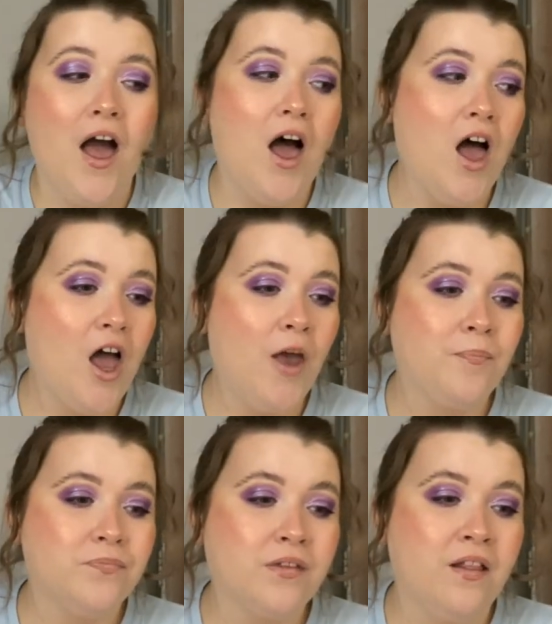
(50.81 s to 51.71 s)

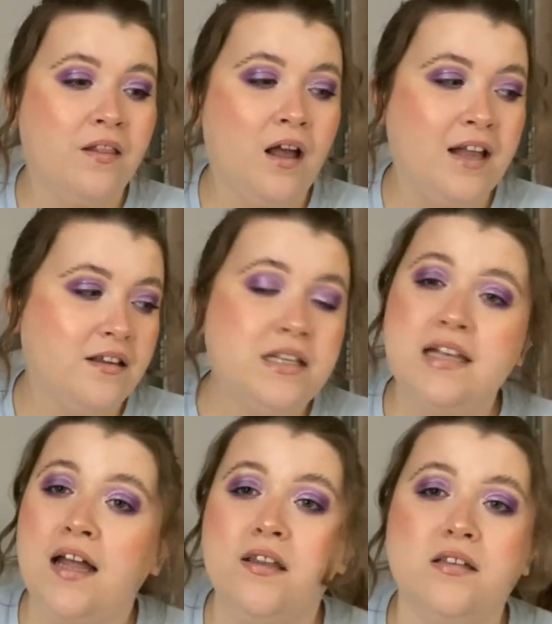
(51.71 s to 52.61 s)
As I said,